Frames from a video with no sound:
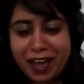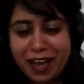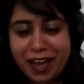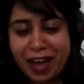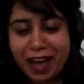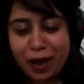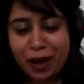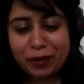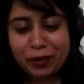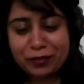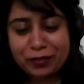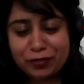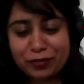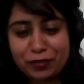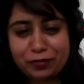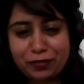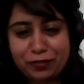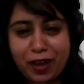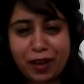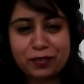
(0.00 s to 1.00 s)
How have
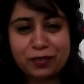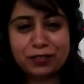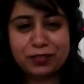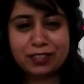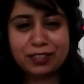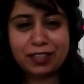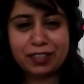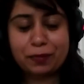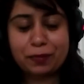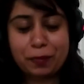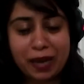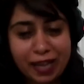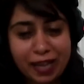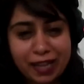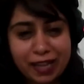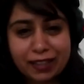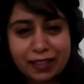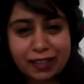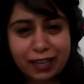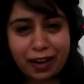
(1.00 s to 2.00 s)
you found
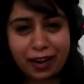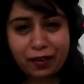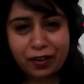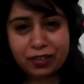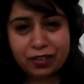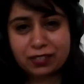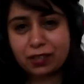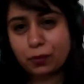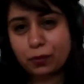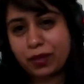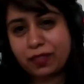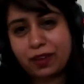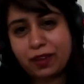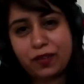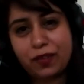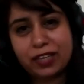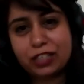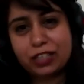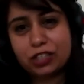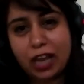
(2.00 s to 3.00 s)
playing the character? Were
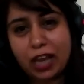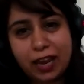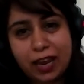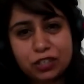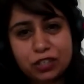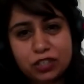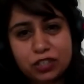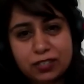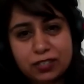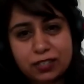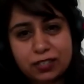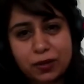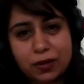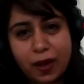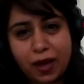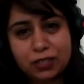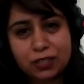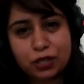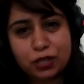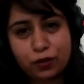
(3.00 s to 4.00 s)
there any challenges that
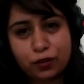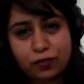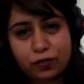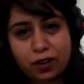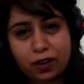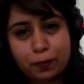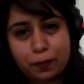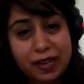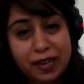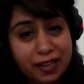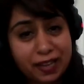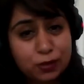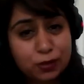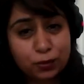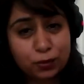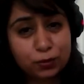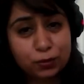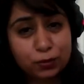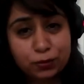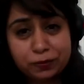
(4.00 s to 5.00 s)
you had to overcome playing
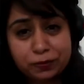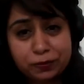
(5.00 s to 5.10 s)
Sonu?